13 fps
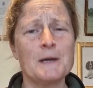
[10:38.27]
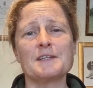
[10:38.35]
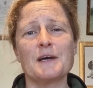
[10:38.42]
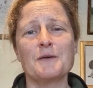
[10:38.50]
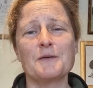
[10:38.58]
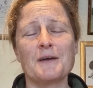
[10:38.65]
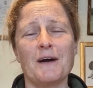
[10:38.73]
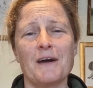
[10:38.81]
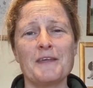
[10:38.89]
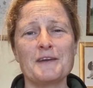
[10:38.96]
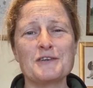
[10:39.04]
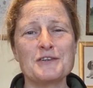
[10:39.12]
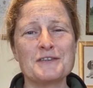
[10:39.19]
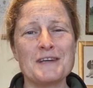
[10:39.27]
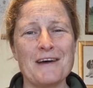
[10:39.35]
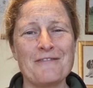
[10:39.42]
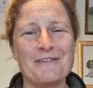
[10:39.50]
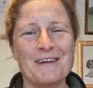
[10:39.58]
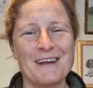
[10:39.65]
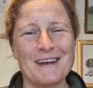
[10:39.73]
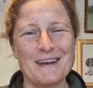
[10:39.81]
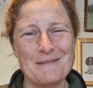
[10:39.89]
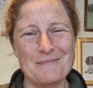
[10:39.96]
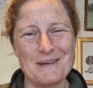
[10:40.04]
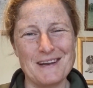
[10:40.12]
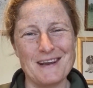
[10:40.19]
So I think it should definitely
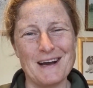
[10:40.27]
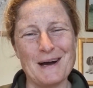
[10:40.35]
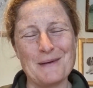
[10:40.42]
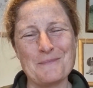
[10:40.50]
be